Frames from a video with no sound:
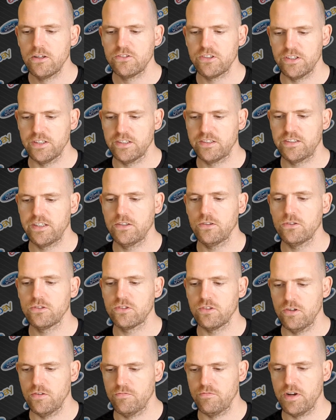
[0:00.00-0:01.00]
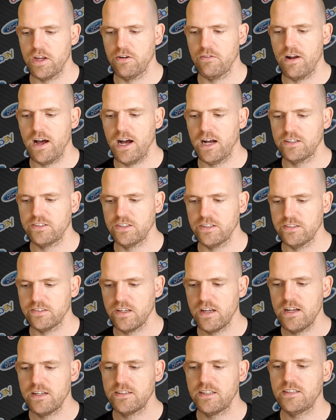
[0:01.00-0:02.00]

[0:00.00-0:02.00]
to the sills and rear arches.